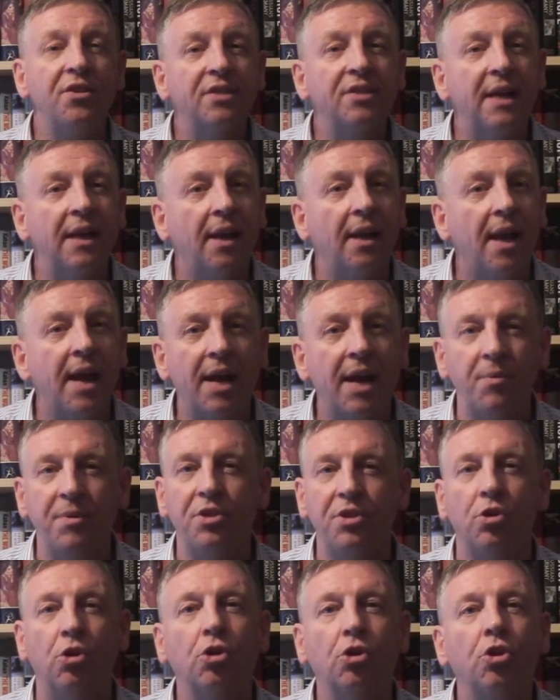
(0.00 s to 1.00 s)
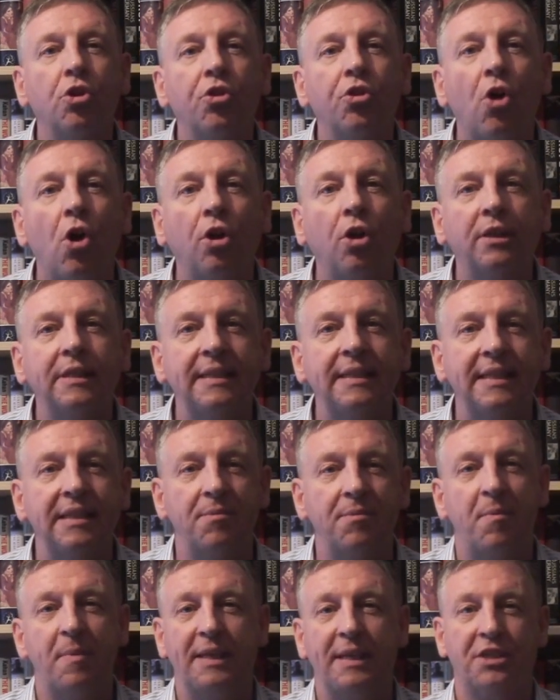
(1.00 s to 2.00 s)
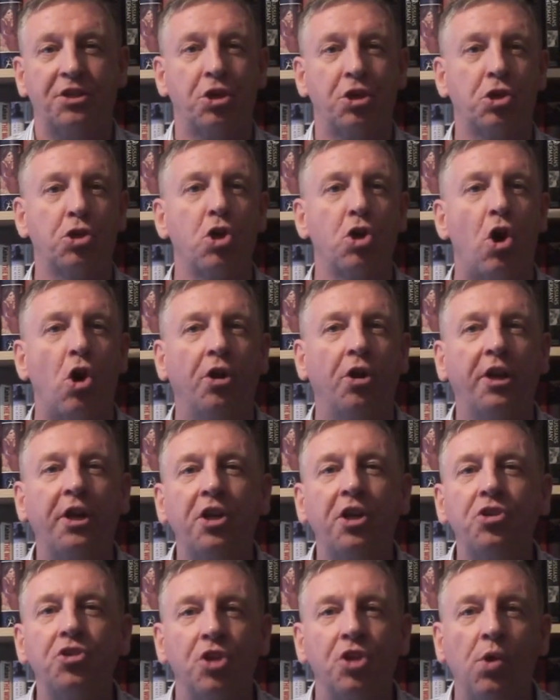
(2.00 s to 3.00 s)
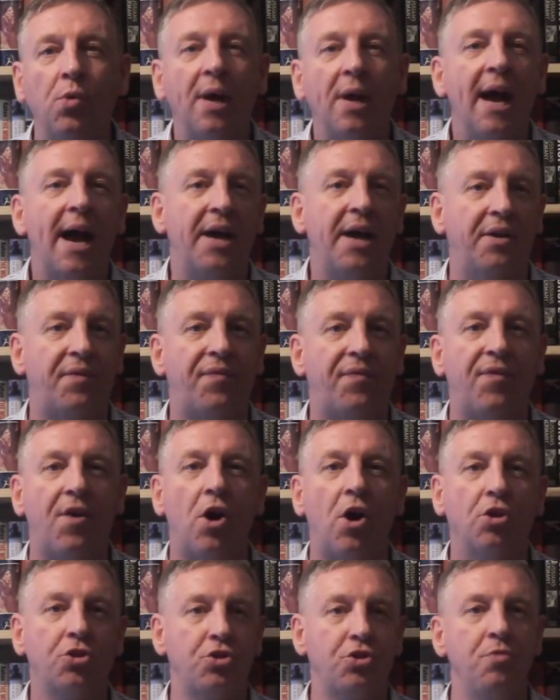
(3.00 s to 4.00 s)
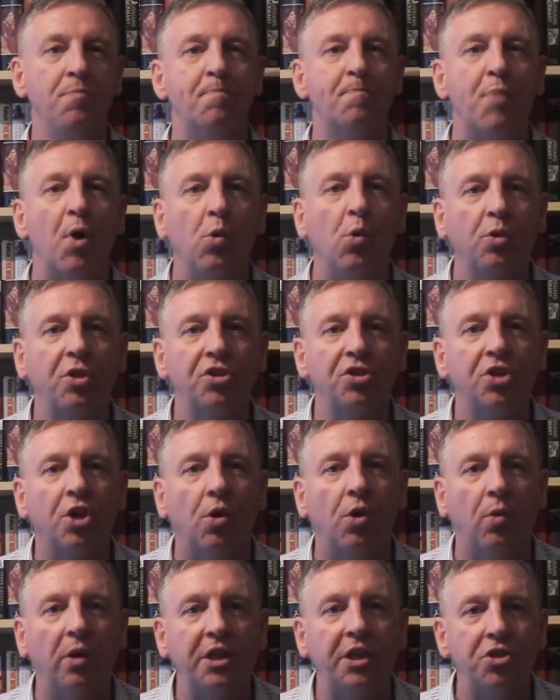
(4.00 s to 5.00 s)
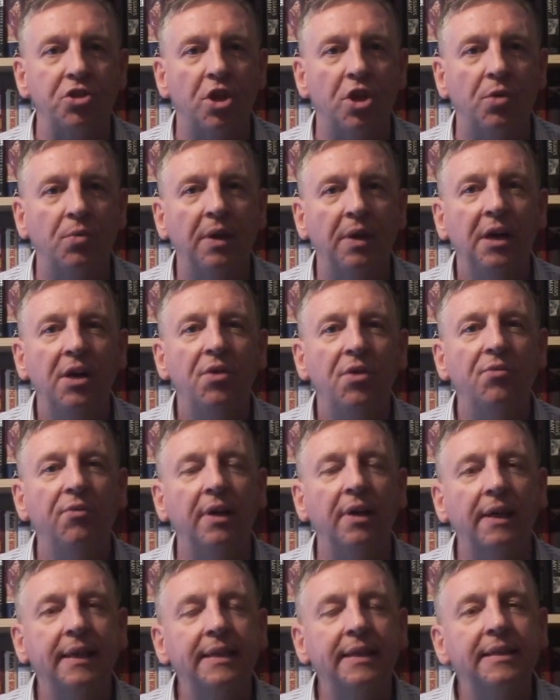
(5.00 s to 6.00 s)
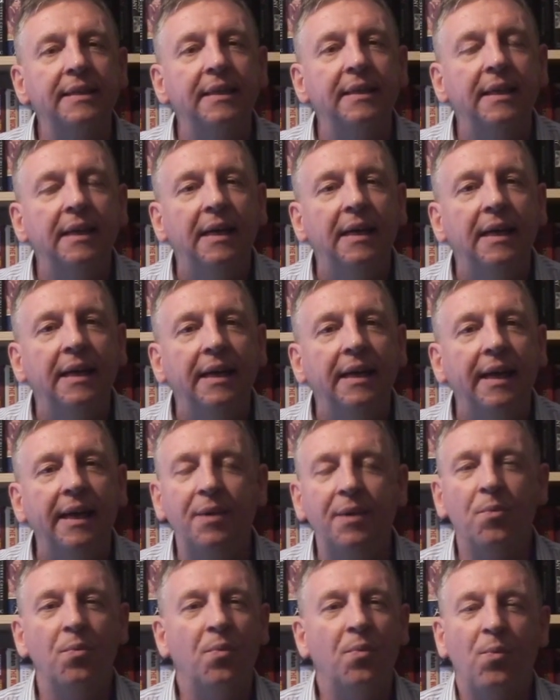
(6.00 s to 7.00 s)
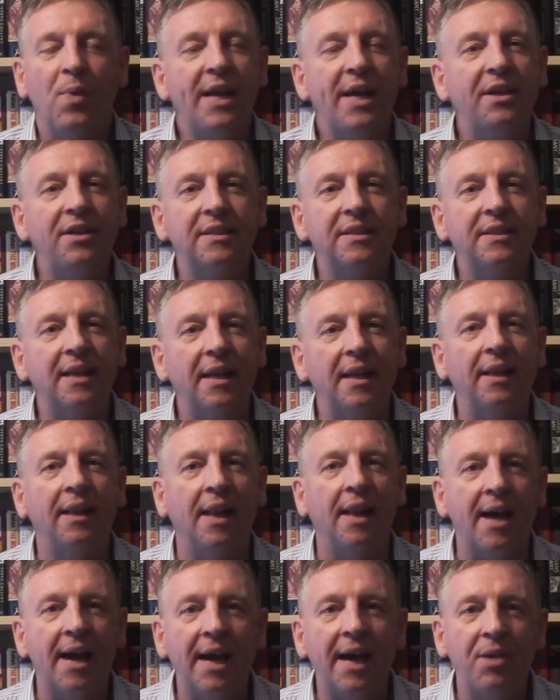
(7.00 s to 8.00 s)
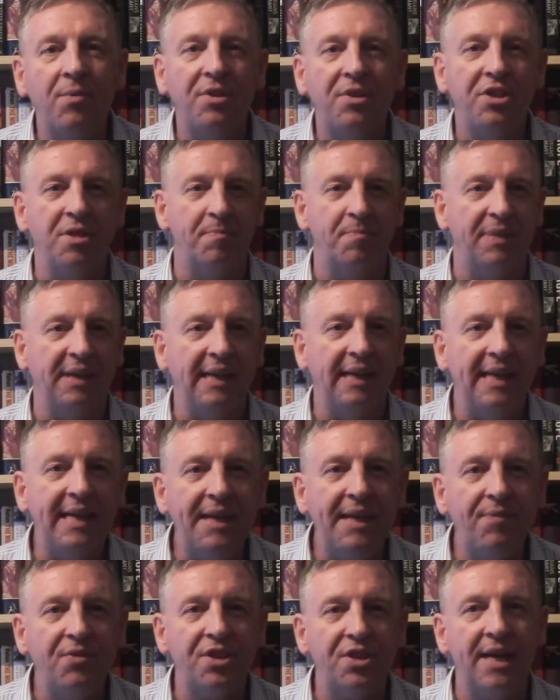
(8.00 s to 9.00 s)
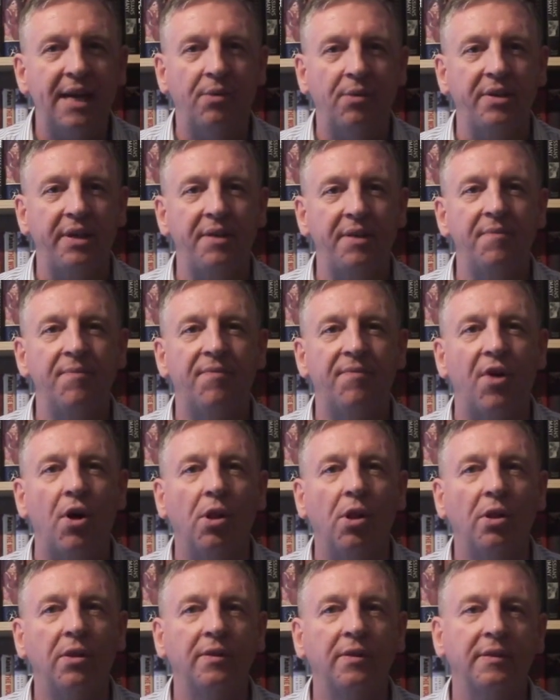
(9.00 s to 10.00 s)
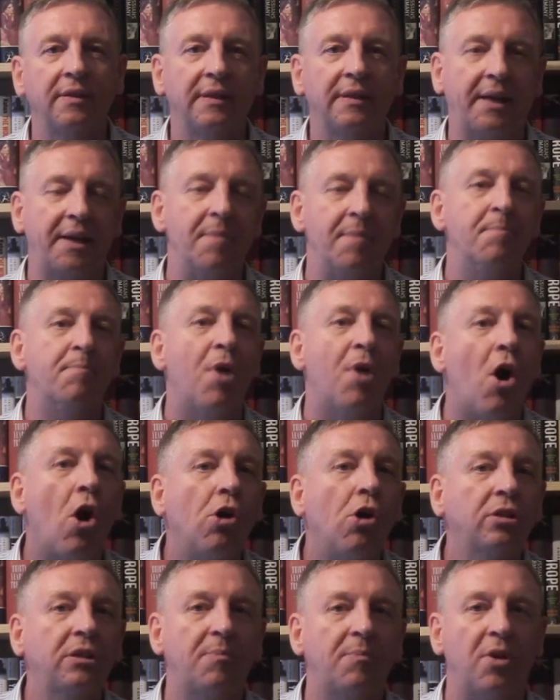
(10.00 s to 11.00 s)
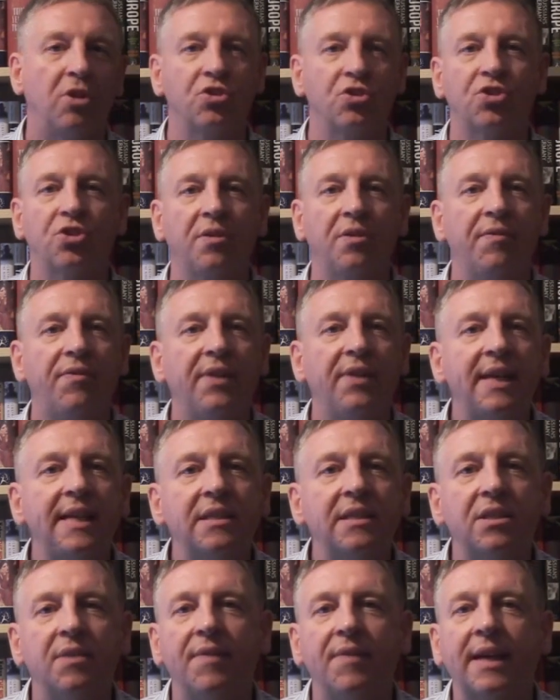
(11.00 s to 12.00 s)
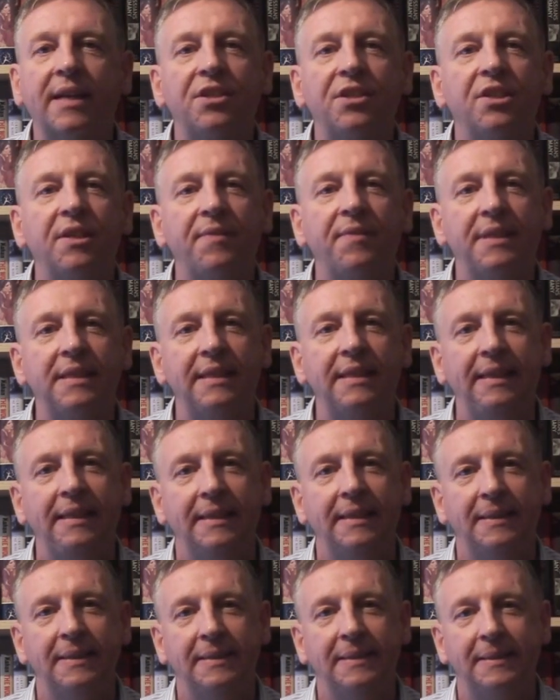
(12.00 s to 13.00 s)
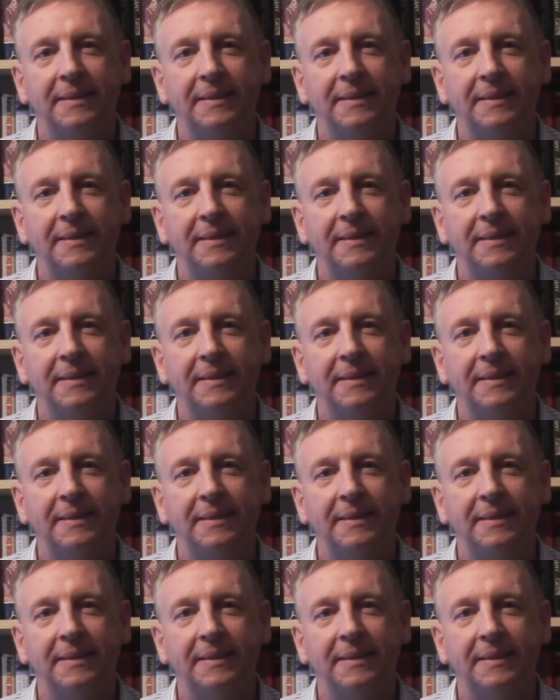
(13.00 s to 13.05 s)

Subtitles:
does that lie with your Catholicism? I mean, it's a con and a joke and a farce, you bogus Holy Joe, right? Where does that lie with your beliefs now you're involved and embarked upon subversive activity?